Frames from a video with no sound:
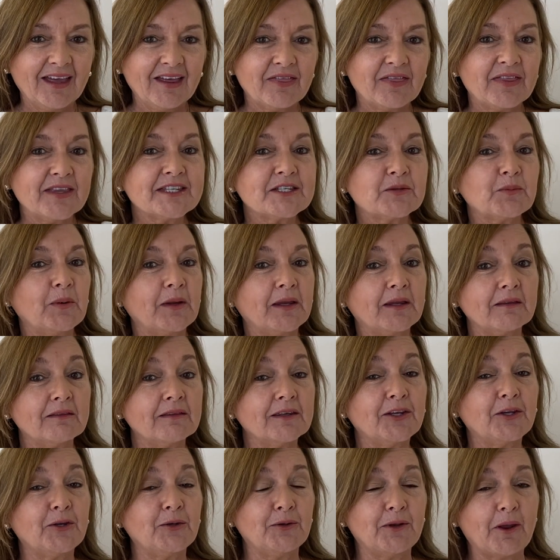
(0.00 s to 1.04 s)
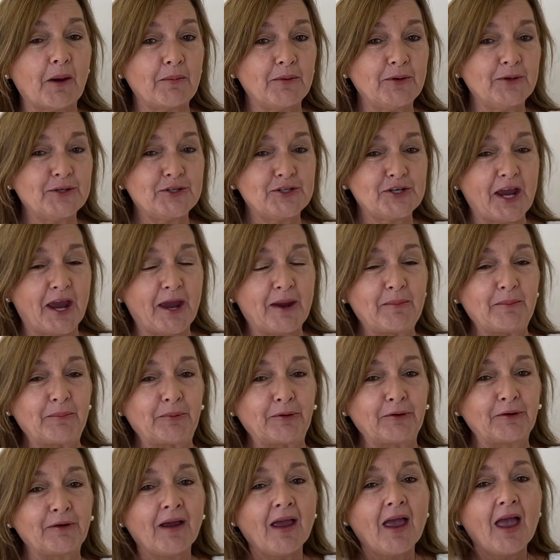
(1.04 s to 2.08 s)
This week at the QW
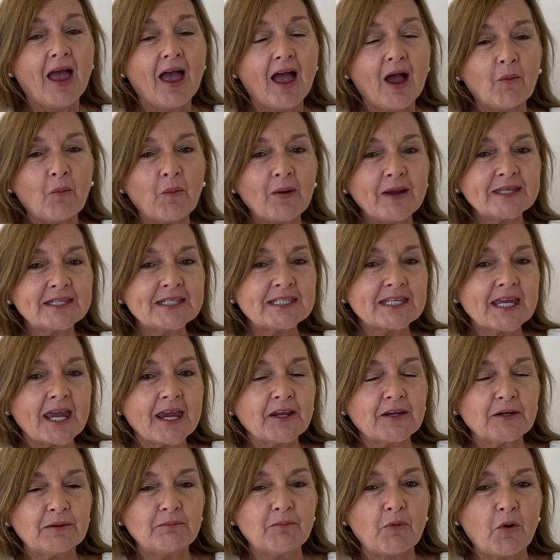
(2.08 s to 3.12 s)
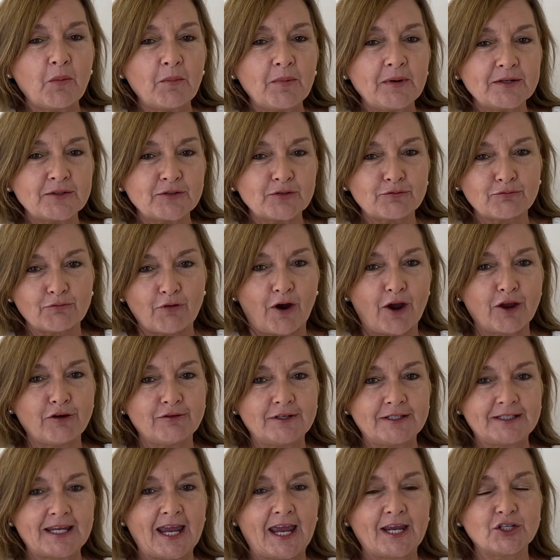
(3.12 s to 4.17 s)
Chamber, I want to take a moment to draw your
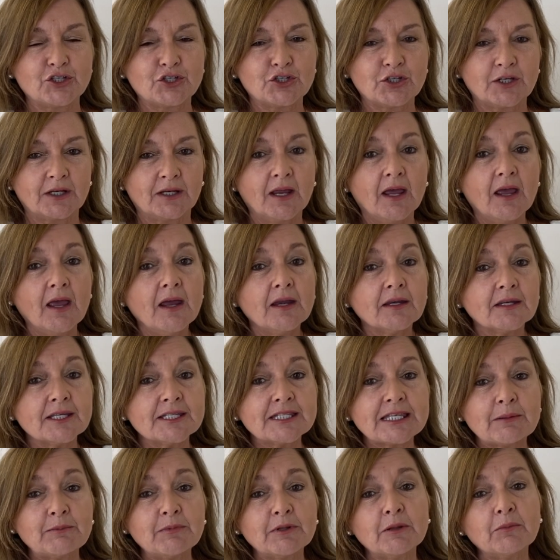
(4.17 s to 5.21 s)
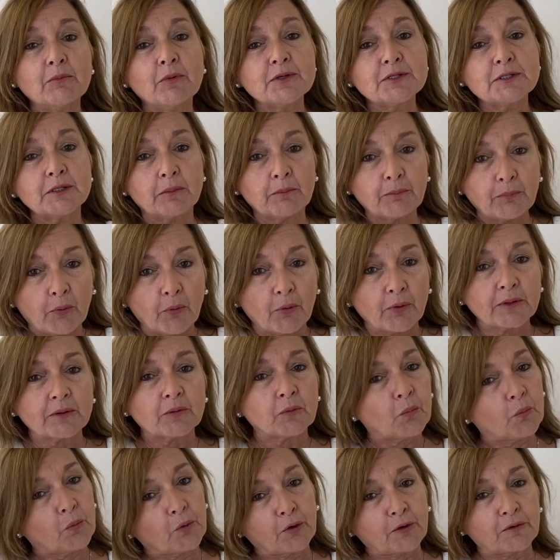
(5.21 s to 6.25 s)
attention to some of the most
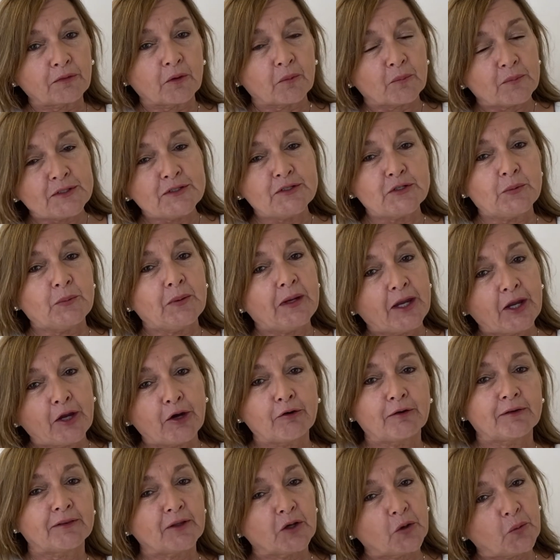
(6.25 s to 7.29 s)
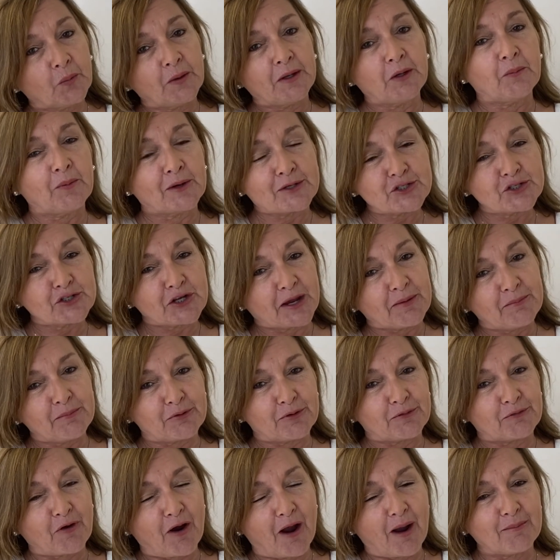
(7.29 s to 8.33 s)
important work that we do here at the Quinney West Chamber
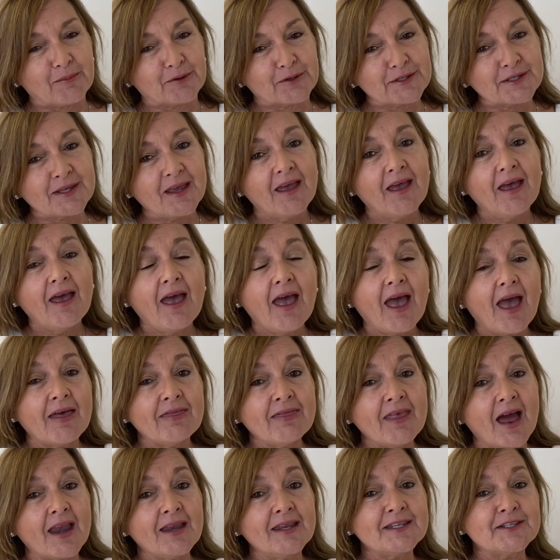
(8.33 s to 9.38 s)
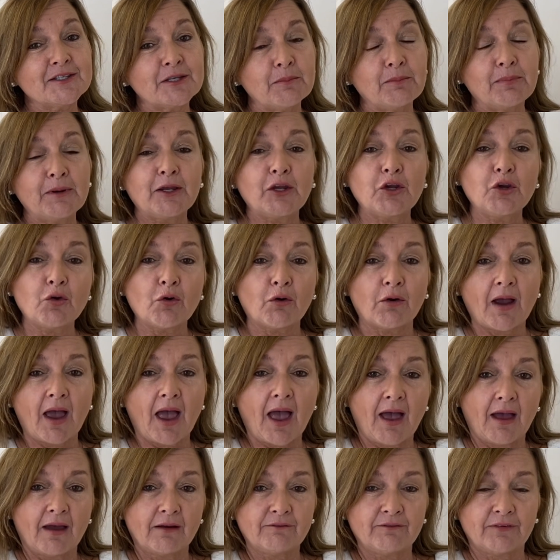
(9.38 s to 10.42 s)
of Commerce, and that is to be your
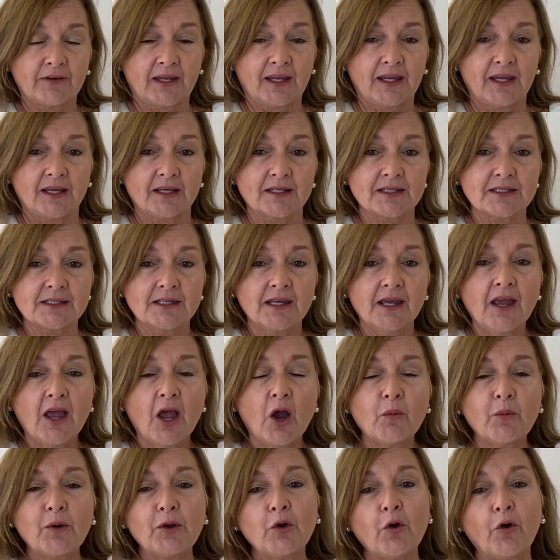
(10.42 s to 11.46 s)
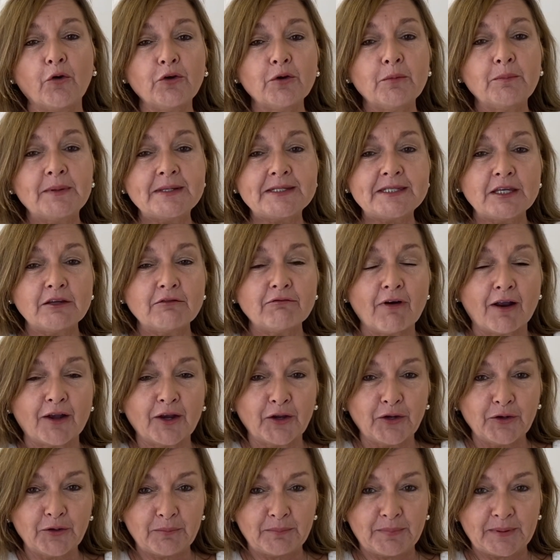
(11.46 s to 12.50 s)
advocate. We know you're busy
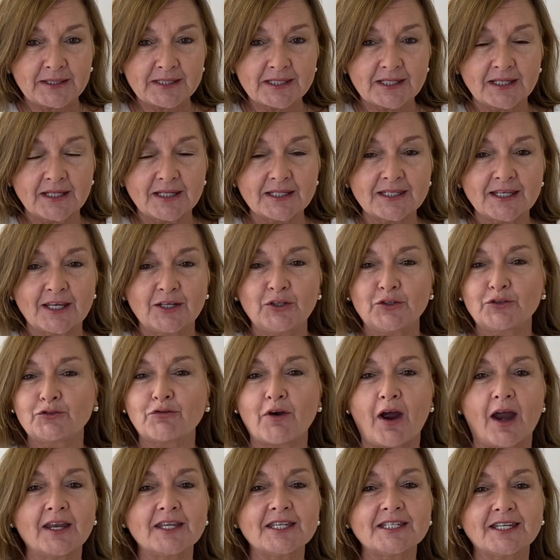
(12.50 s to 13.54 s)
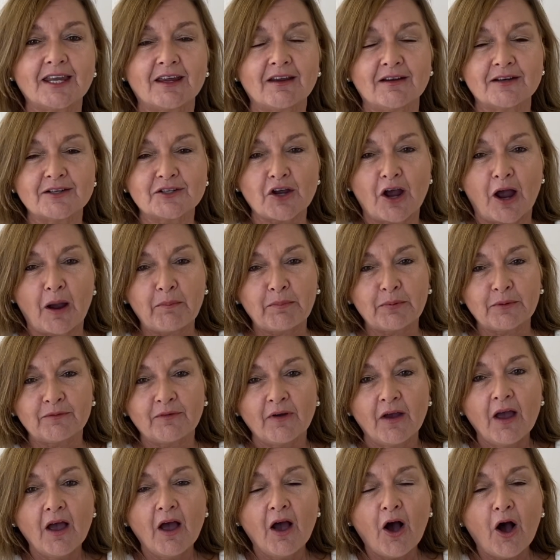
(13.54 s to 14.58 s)
running your business and you try to stay on top of
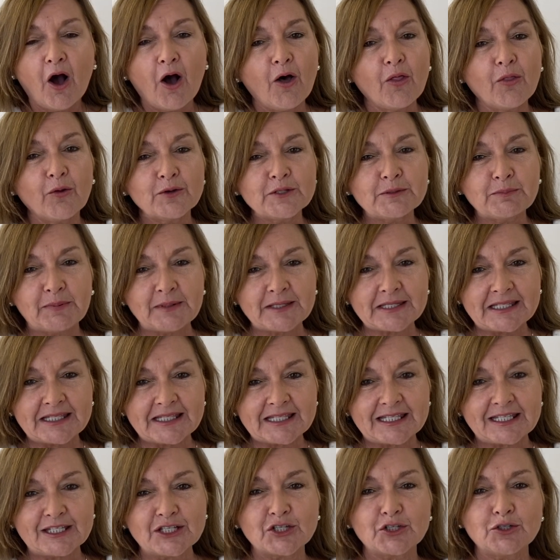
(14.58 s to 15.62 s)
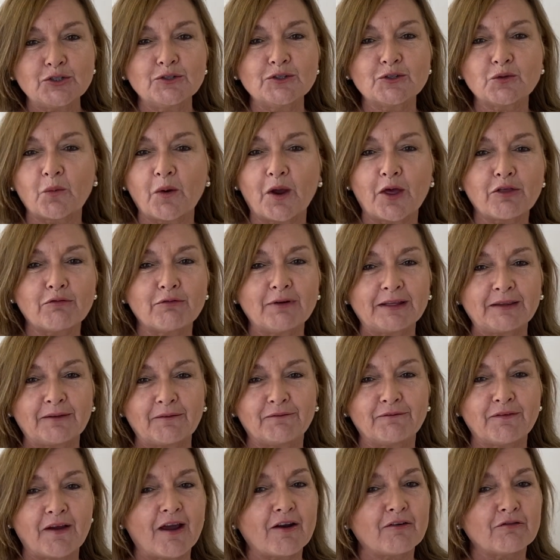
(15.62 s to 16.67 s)
all those business issues, whether at the
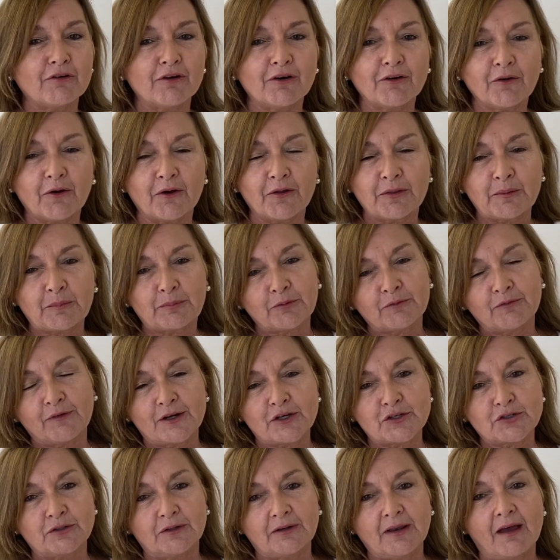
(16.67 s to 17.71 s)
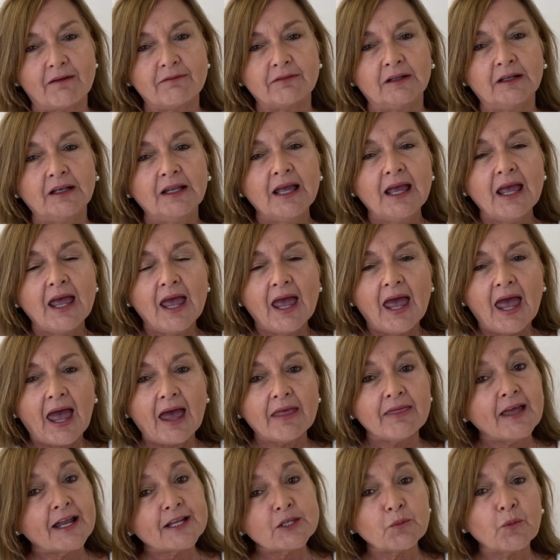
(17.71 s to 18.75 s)
federal or the provincial level,
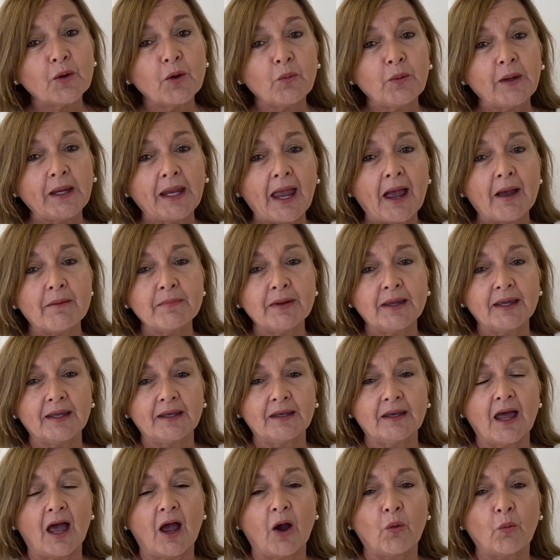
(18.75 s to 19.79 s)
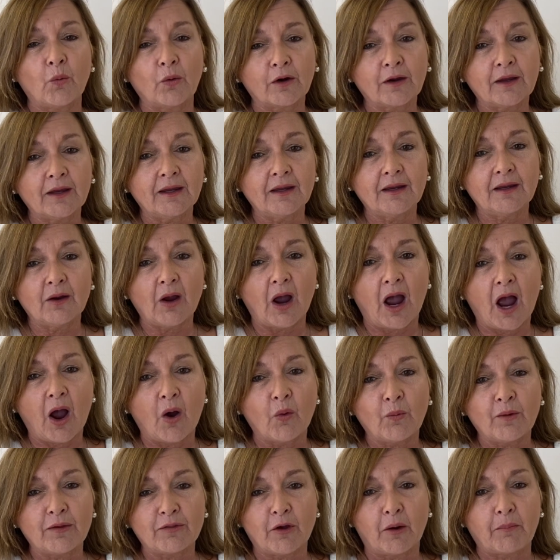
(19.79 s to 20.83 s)
and that's where we come in, working
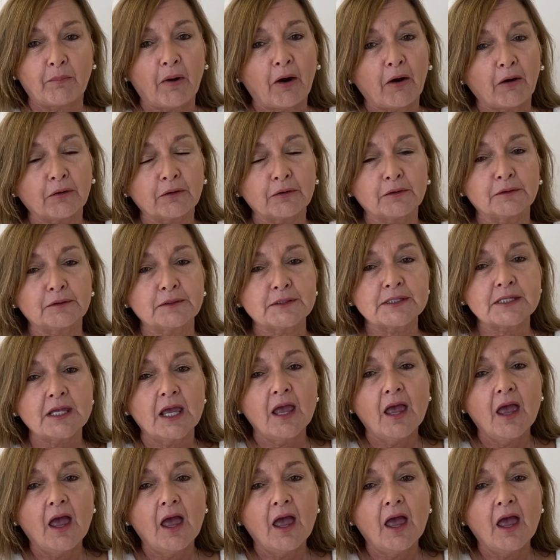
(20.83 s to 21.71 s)
with our partners